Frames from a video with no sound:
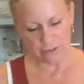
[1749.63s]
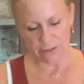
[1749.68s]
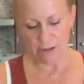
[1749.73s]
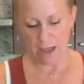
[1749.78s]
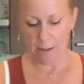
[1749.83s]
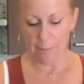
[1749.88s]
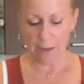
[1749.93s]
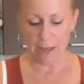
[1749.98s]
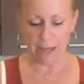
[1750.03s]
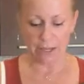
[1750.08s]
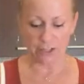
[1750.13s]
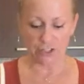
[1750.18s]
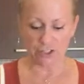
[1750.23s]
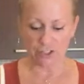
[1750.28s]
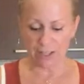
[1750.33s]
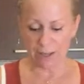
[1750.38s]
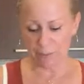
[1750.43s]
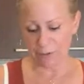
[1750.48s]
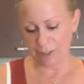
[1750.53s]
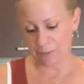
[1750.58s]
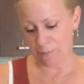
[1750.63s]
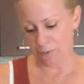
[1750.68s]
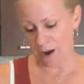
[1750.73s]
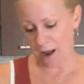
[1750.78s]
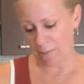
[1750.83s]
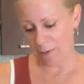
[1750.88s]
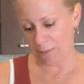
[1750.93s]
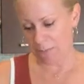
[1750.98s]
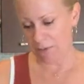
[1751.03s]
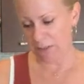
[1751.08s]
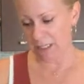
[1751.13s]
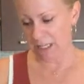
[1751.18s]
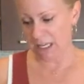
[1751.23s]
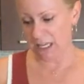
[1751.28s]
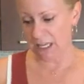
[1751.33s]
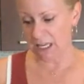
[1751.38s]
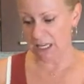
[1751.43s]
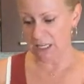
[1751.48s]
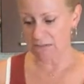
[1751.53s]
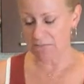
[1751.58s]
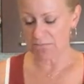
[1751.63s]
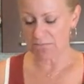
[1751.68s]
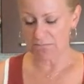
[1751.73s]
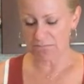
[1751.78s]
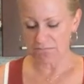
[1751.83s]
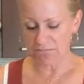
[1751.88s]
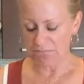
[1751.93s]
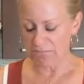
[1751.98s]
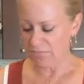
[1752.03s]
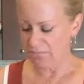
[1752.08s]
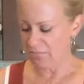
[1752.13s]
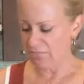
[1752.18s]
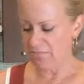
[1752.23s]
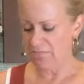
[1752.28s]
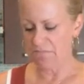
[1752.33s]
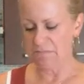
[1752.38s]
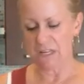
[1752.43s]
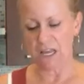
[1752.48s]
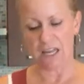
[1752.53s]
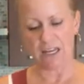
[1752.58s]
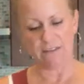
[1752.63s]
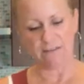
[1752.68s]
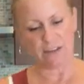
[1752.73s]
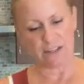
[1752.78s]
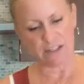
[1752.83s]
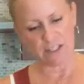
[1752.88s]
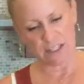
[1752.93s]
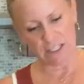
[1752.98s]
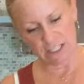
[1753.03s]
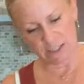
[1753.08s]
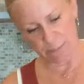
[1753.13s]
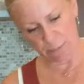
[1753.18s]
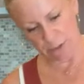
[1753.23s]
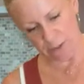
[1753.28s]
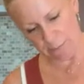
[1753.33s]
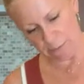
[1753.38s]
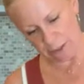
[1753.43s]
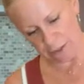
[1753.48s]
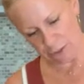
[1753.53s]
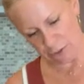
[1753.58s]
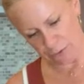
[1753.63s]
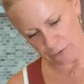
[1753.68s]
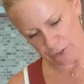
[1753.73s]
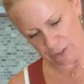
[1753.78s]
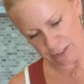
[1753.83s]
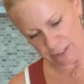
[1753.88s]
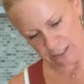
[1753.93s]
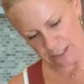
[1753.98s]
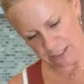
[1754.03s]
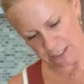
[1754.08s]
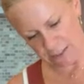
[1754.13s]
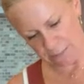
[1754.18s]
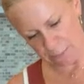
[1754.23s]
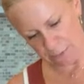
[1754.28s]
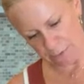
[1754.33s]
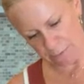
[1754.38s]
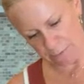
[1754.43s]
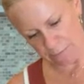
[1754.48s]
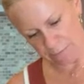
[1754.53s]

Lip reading: not much. That was probably not even a teaspoon. I'm going to do just a teaspoon.